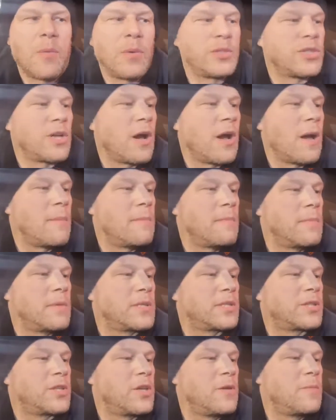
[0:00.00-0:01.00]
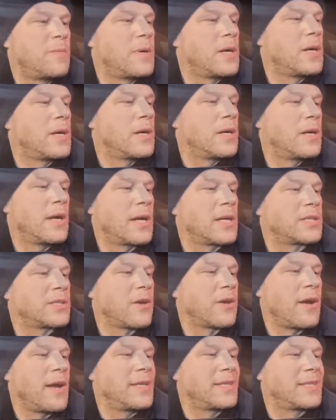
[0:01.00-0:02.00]
which I'm super
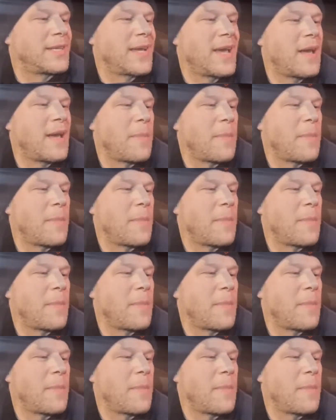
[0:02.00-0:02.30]
excited to get.